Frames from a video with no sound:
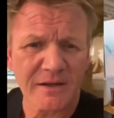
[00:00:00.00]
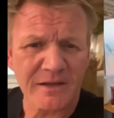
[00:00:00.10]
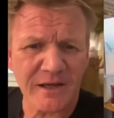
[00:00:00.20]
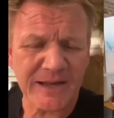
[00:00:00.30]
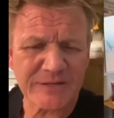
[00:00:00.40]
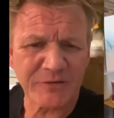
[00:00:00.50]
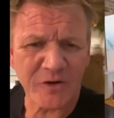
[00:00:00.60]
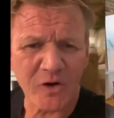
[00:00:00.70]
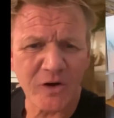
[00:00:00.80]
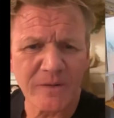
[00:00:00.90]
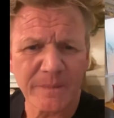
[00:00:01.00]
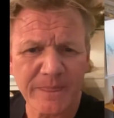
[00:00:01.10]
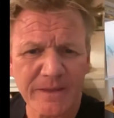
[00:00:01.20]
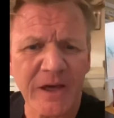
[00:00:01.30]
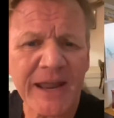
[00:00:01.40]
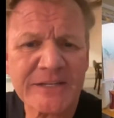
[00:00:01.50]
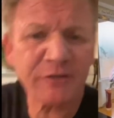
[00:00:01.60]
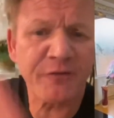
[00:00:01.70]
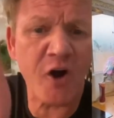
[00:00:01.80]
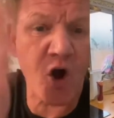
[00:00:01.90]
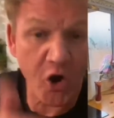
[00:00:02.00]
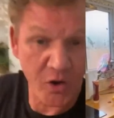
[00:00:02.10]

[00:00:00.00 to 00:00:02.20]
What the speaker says: Cut it into four. Cut it into four.